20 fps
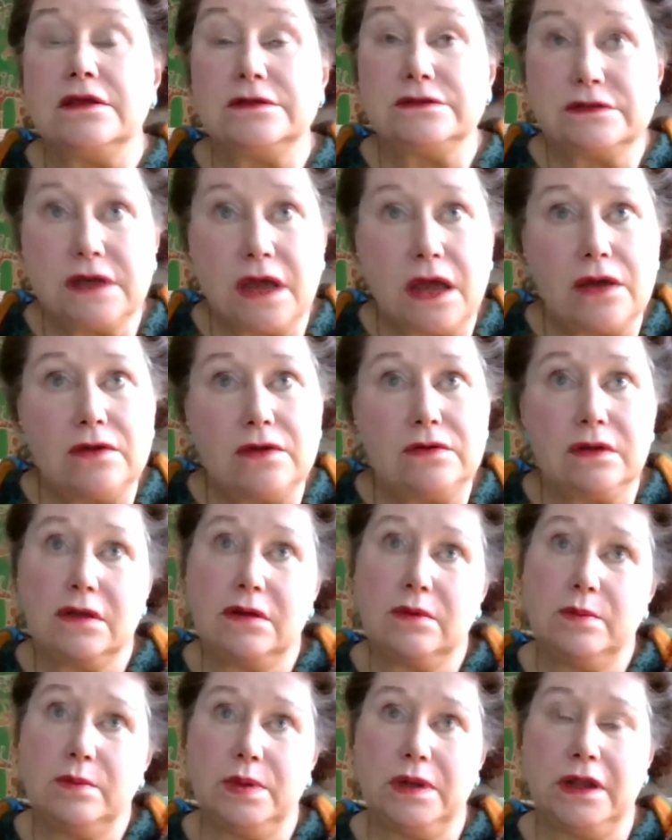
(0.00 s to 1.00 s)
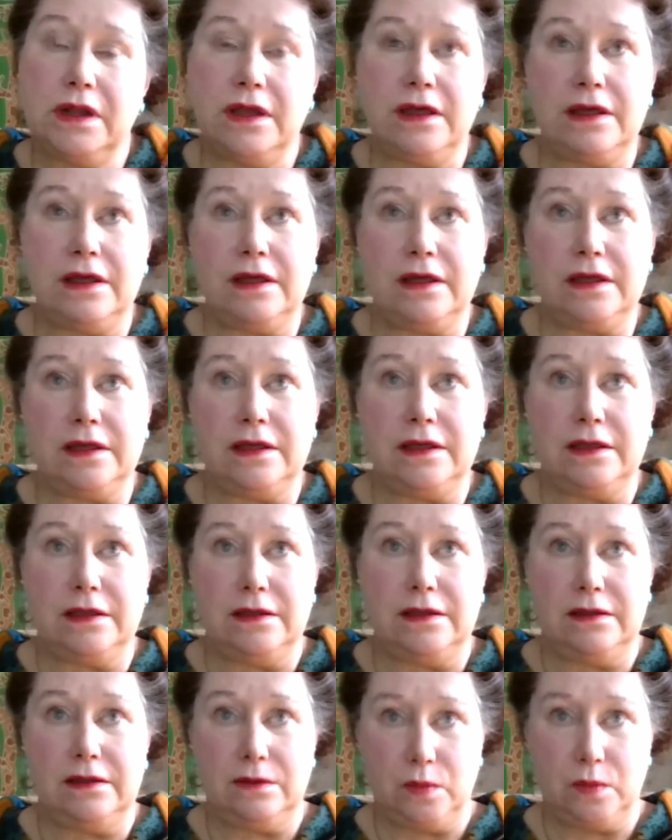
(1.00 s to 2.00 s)
that don't comply
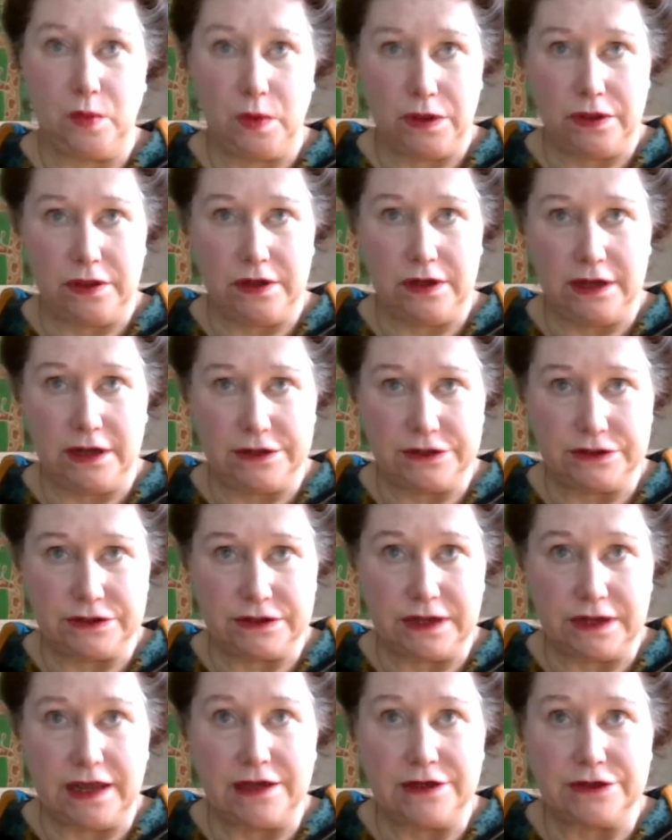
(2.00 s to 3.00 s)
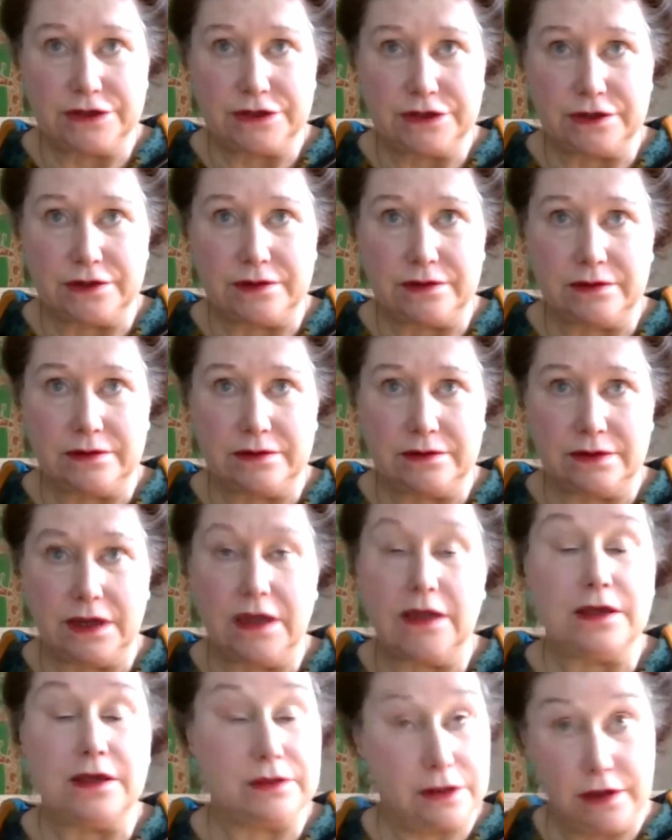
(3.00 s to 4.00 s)
with the legislation,
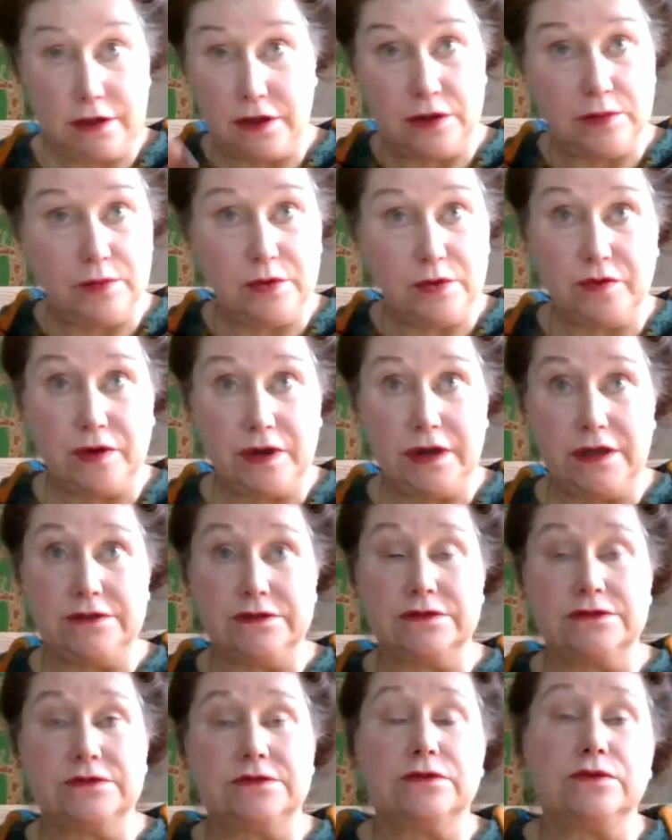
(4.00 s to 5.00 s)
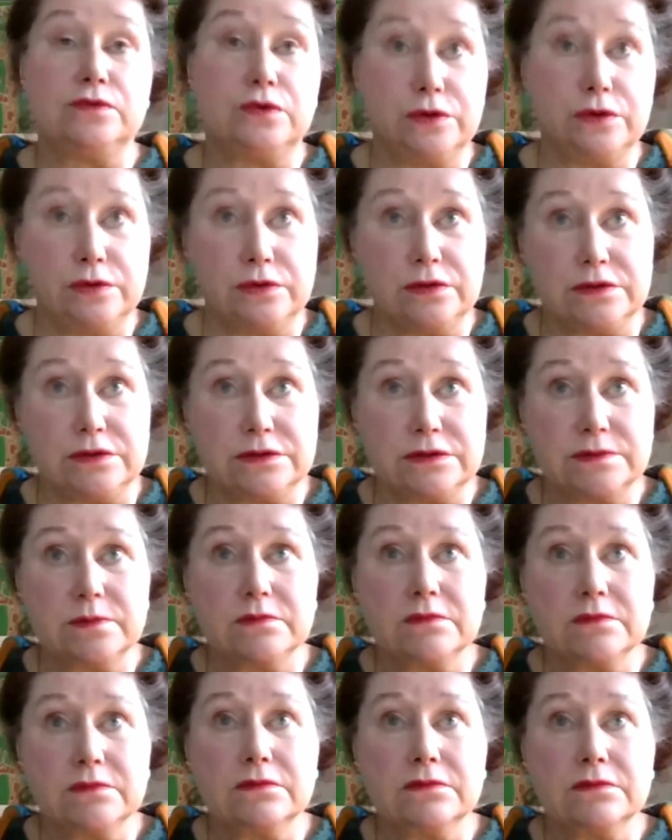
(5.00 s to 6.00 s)
the human rights rules.
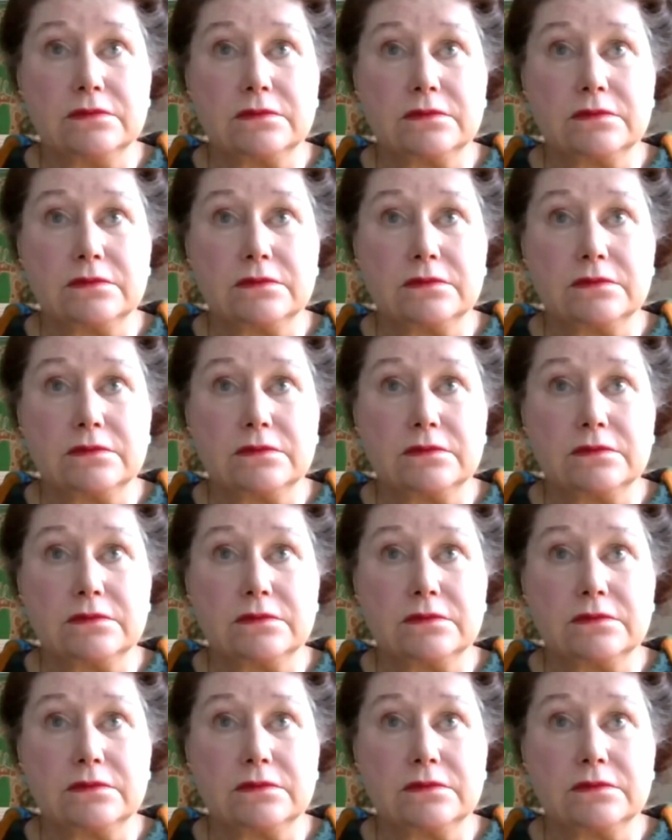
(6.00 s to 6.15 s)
